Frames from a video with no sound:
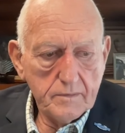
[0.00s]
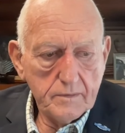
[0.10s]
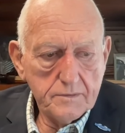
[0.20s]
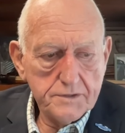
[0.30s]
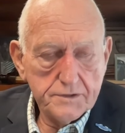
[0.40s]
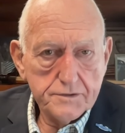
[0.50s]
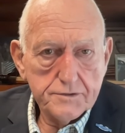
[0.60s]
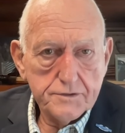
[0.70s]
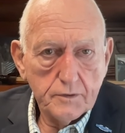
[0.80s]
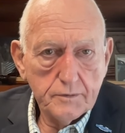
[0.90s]

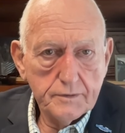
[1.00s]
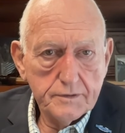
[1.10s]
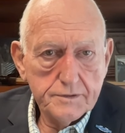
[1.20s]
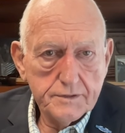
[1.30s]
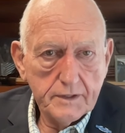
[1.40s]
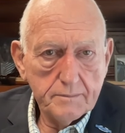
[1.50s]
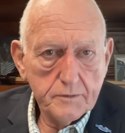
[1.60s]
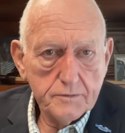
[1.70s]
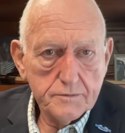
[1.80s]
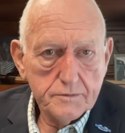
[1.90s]
Jesus told the
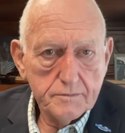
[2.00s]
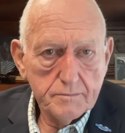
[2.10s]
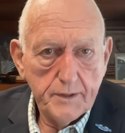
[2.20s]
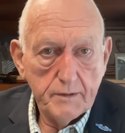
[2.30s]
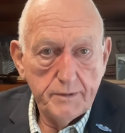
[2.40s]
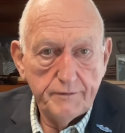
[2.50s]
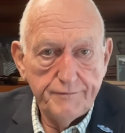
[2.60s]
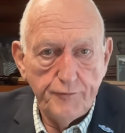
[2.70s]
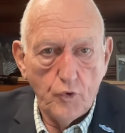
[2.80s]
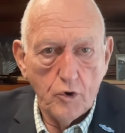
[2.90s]
disciples, but
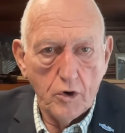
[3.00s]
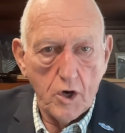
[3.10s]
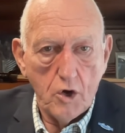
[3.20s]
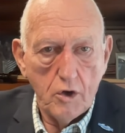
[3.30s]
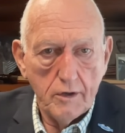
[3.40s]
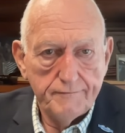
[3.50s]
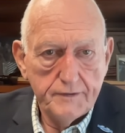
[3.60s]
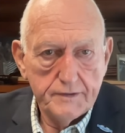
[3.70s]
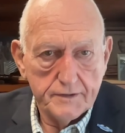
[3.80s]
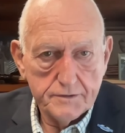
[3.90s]
before all of
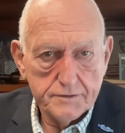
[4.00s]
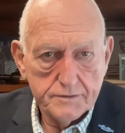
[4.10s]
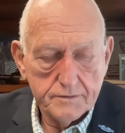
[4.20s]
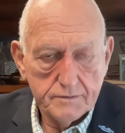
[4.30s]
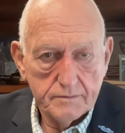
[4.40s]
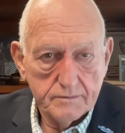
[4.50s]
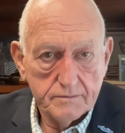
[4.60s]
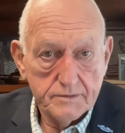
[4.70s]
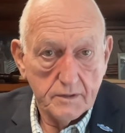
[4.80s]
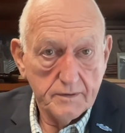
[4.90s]
this,
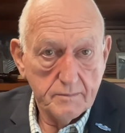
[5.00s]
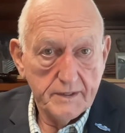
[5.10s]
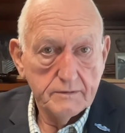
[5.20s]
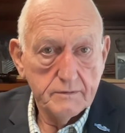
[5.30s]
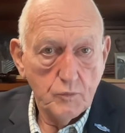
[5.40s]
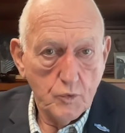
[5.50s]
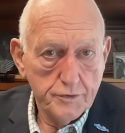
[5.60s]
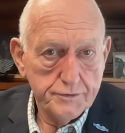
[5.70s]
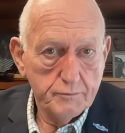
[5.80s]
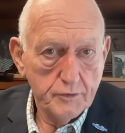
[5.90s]
talking about the
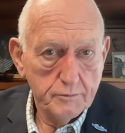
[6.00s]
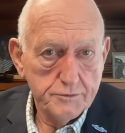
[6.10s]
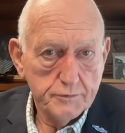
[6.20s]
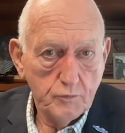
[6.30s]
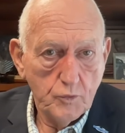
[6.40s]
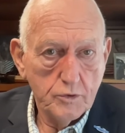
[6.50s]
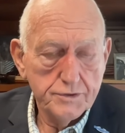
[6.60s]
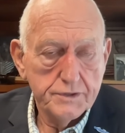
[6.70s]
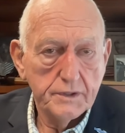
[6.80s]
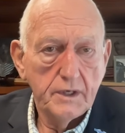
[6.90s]
wars and rumors of
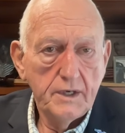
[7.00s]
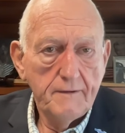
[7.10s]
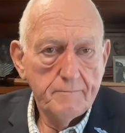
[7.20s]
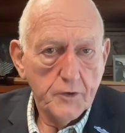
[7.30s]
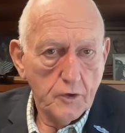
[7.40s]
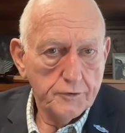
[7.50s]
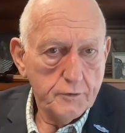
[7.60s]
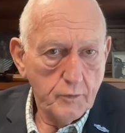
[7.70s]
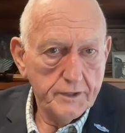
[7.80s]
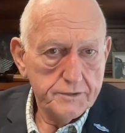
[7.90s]
wars, the
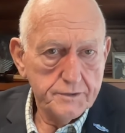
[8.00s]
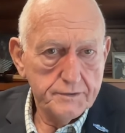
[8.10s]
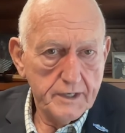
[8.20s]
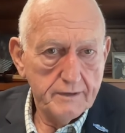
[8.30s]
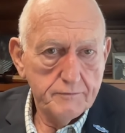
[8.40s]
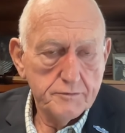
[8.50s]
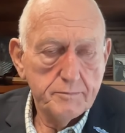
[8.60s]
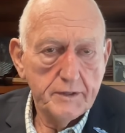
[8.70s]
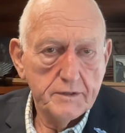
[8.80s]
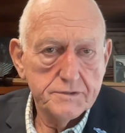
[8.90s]
earthquakes in diverse
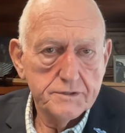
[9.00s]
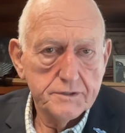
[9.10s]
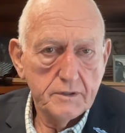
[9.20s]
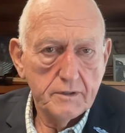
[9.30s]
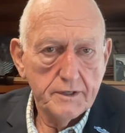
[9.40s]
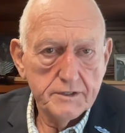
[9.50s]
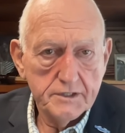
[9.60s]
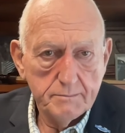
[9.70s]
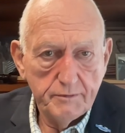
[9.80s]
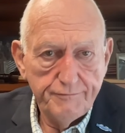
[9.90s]
places and all that, he
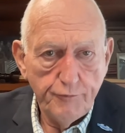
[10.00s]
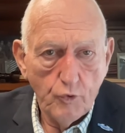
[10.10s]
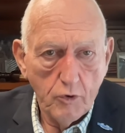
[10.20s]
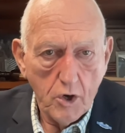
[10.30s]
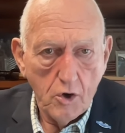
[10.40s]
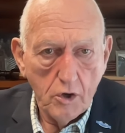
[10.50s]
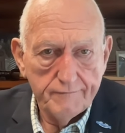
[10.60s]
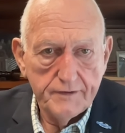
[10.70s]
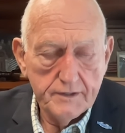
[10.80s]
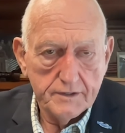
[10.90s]
said, before all
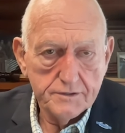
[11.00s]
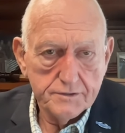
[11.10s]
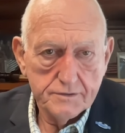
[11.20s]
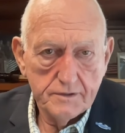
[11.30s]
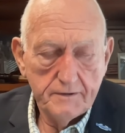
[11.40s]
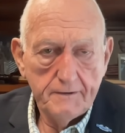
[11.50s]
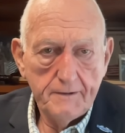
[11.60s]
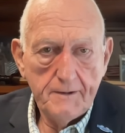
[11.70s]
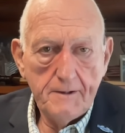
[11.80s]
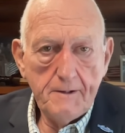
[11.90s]
of this,
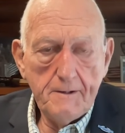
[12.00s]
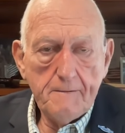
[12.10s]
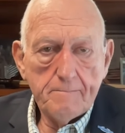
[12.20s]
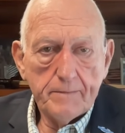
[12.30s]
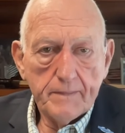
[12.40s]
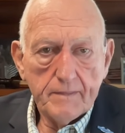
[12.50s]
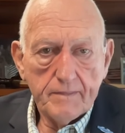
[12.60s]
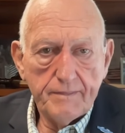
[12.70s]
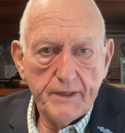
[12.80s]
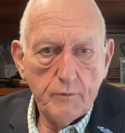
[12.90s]

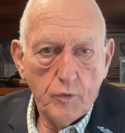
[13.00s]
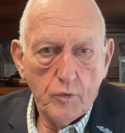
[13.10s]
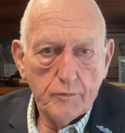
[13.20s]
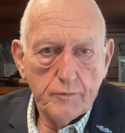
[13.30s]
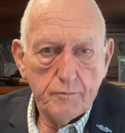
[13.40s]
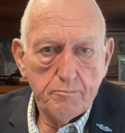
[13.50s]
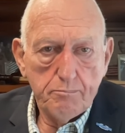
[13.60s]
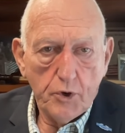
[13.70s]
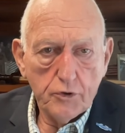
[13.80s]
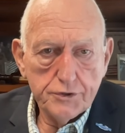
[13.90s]
they will
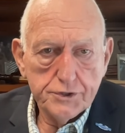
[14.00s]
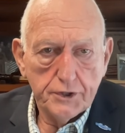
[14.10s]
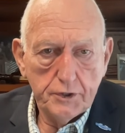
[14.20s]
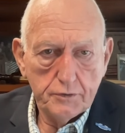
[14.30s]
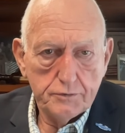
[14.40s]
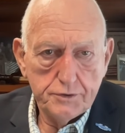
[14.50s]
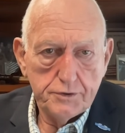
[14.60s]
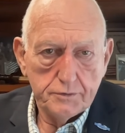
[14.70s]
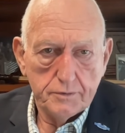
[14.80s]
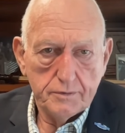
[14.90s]
persecute
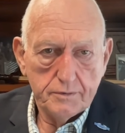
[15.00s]
you.